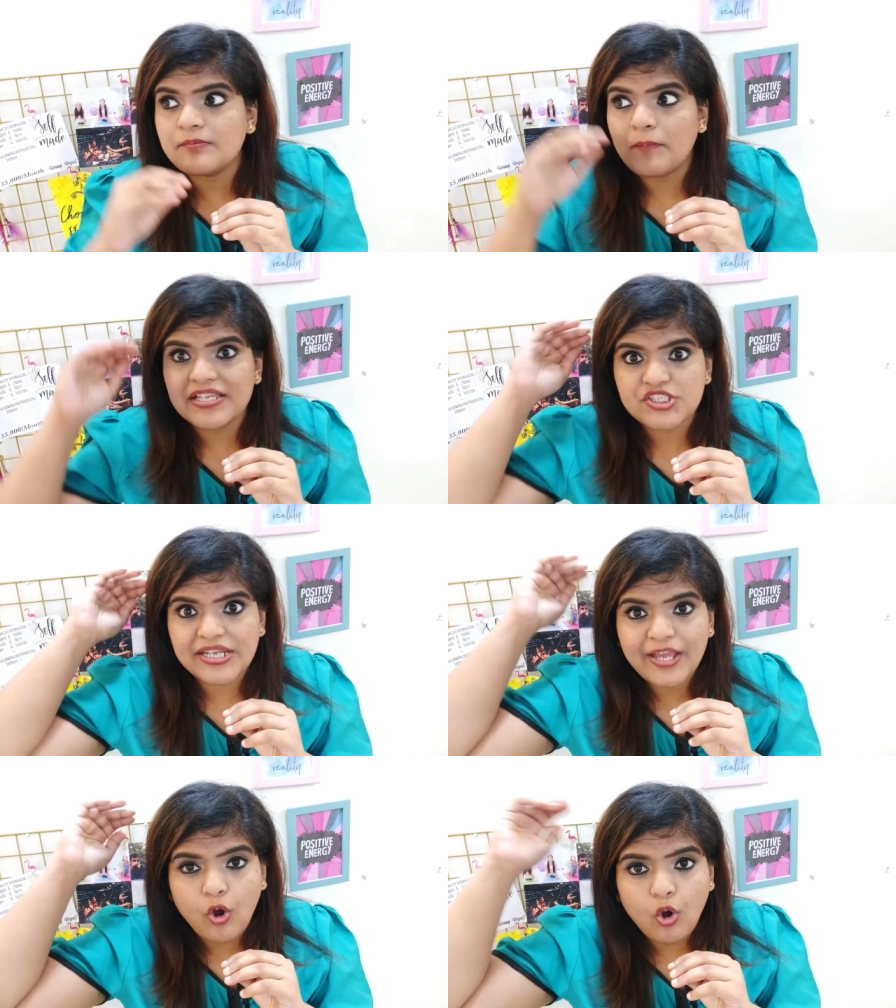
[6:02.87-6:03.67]
is
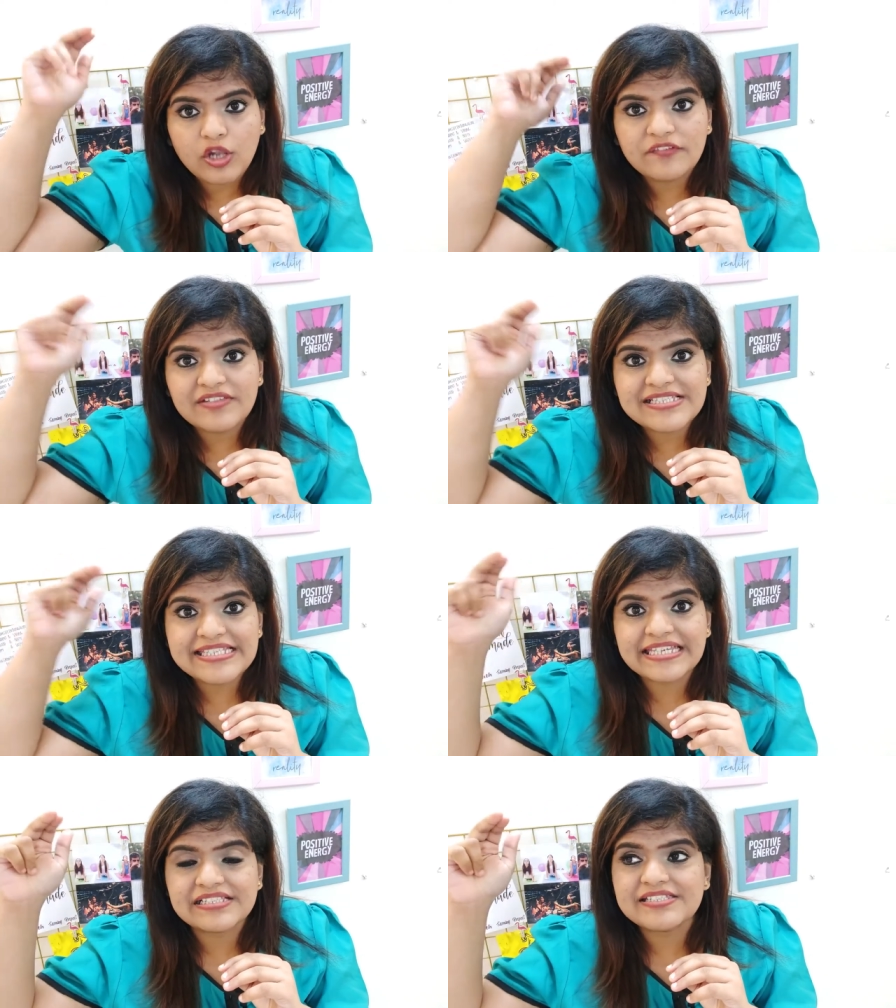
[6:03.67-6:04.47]
mentioning all of the
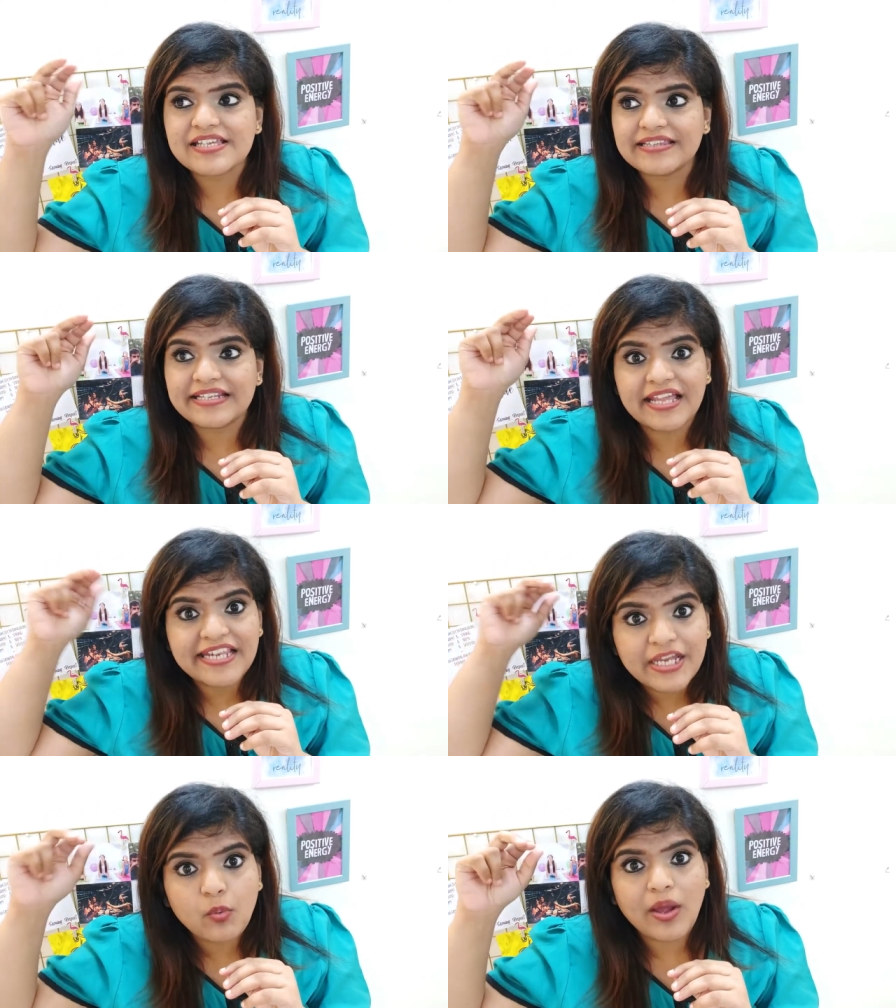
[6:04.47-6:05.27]
skills that
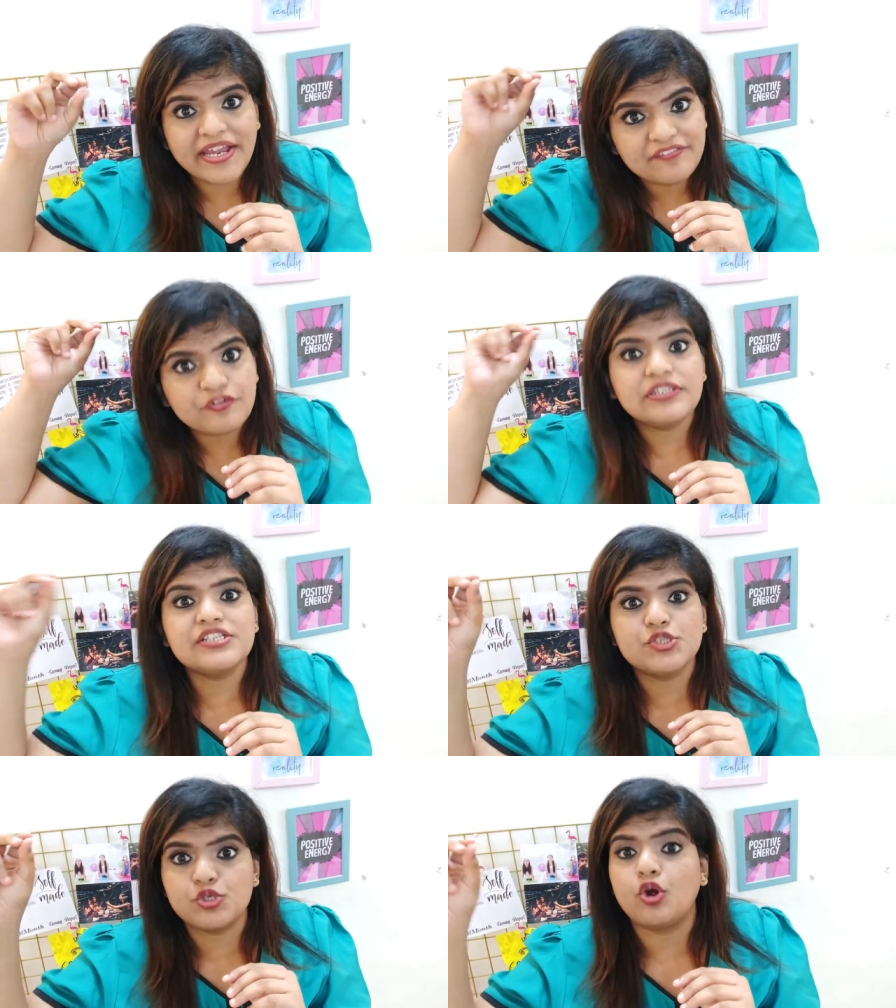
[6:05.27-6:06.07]
are required for
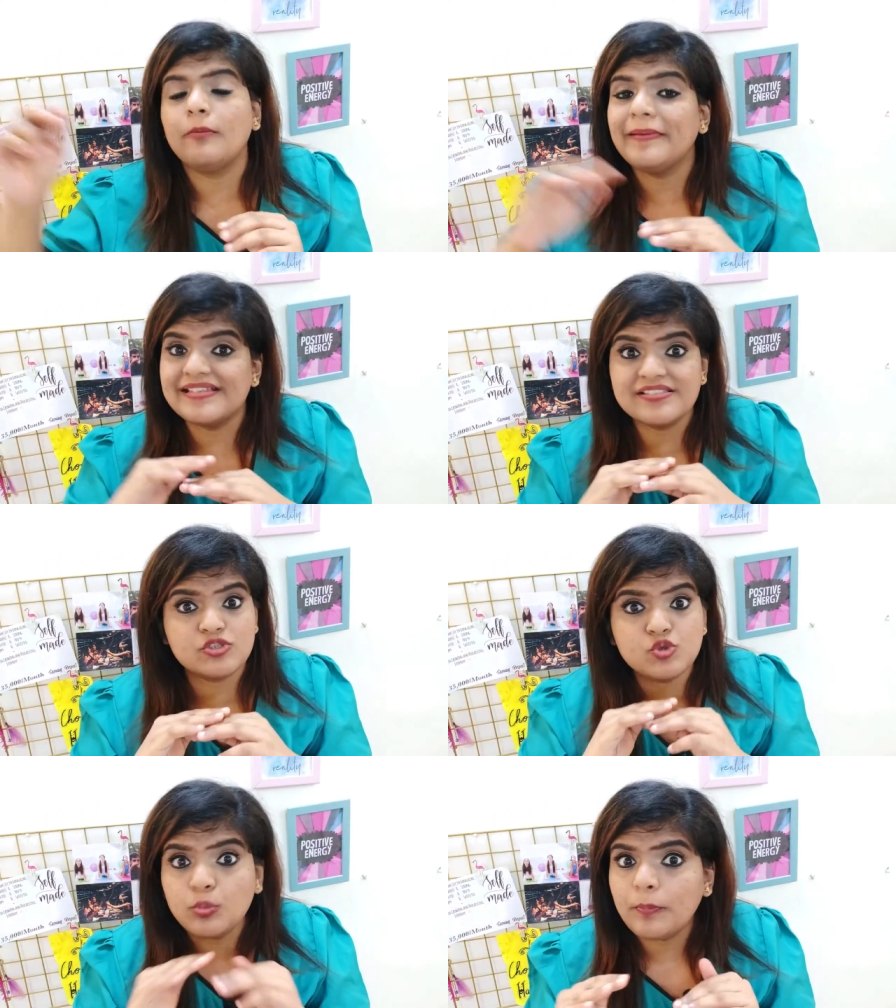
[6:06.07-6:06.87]
this job
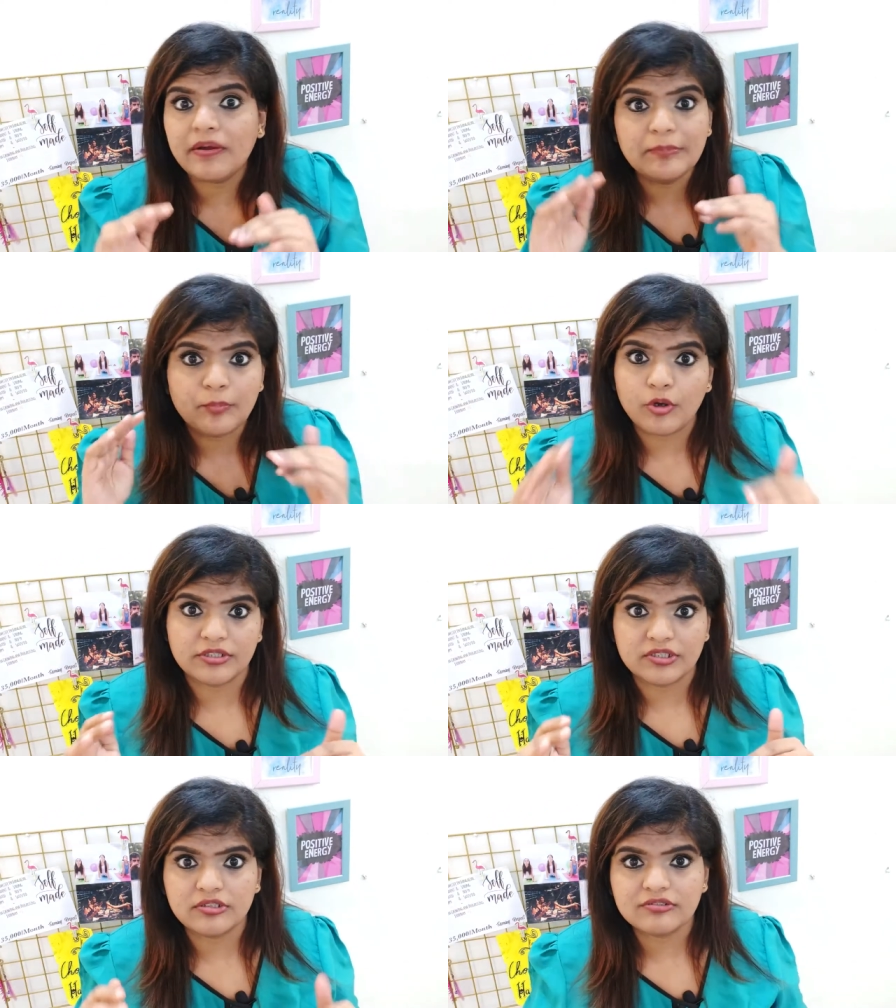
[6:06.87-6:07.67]
is super
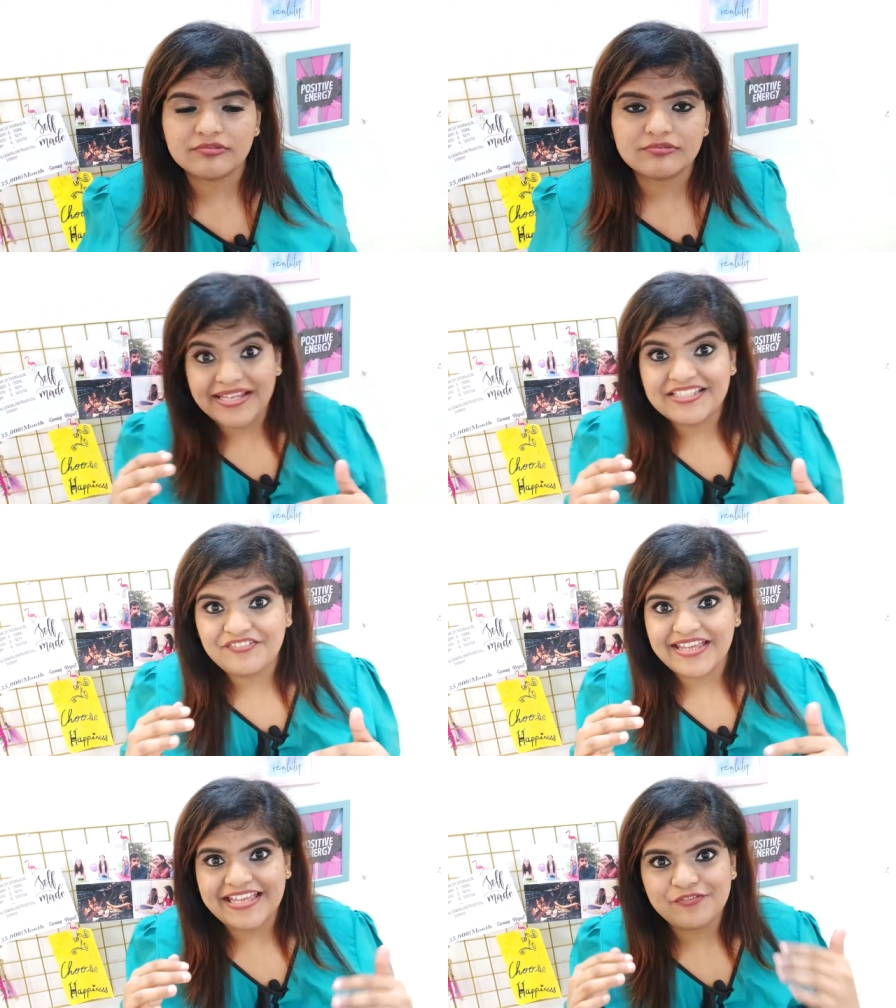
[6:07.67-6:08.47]
important. By
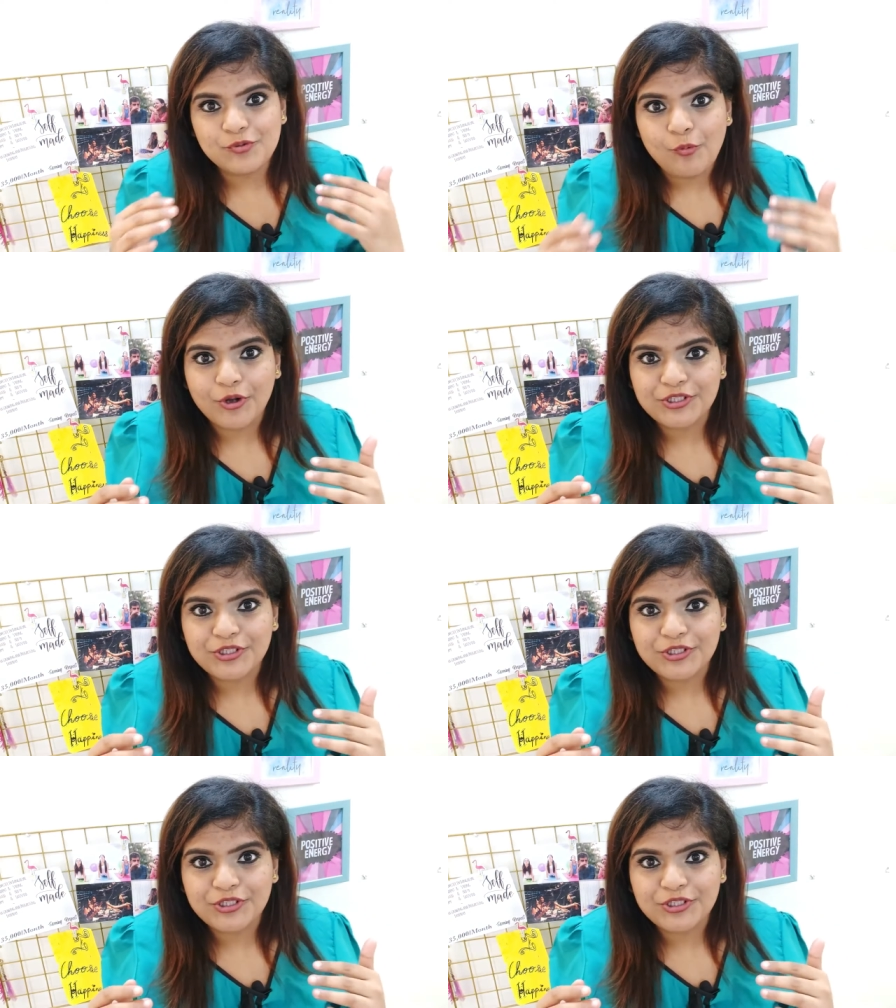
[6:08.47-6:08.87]
the way, if you